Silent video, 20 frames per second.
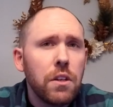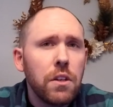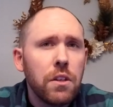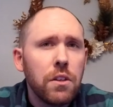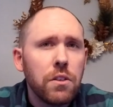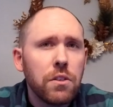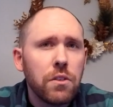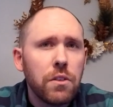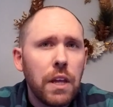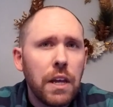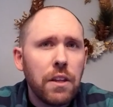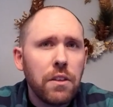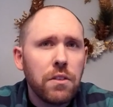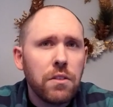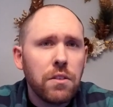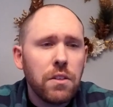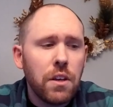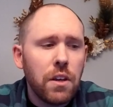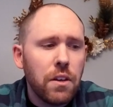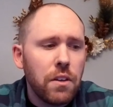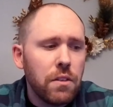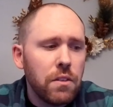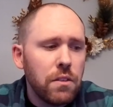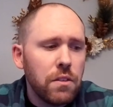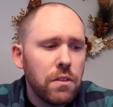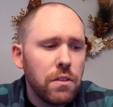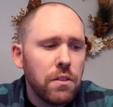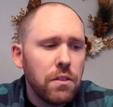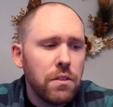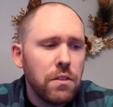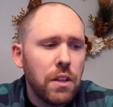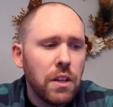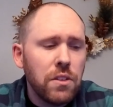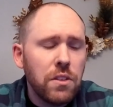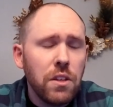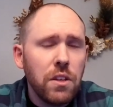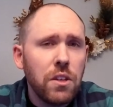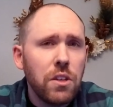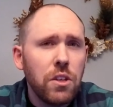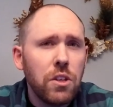So that's
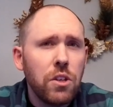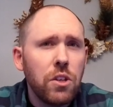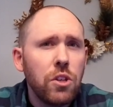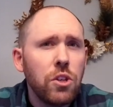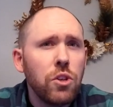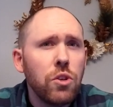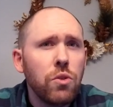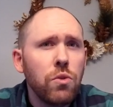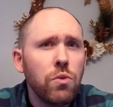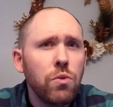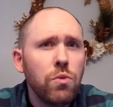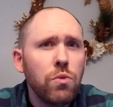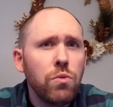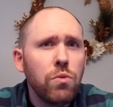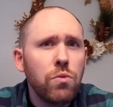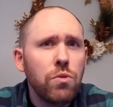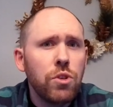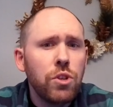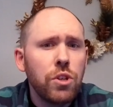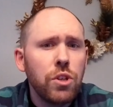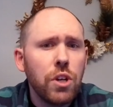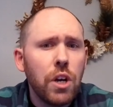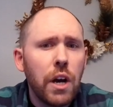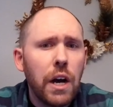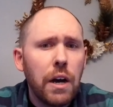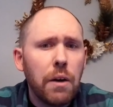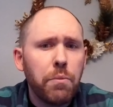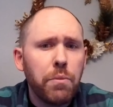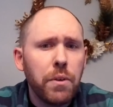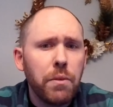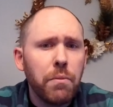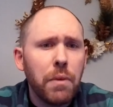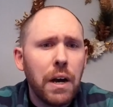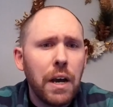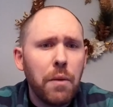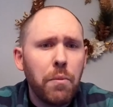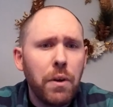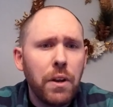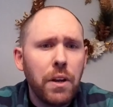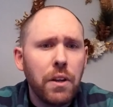a huge up, in my
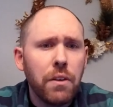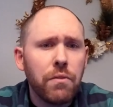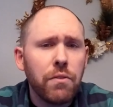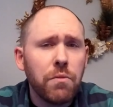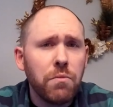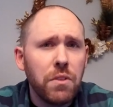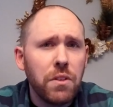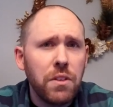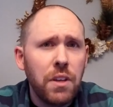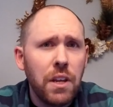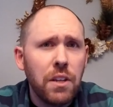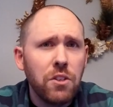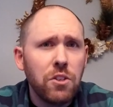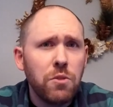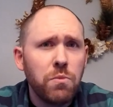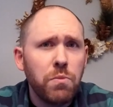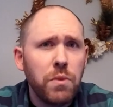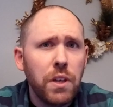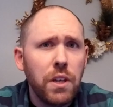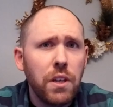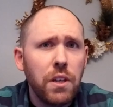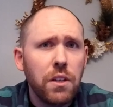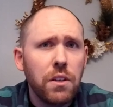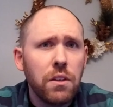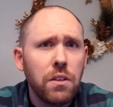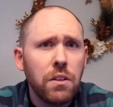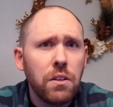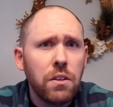opinion, from the 10-speed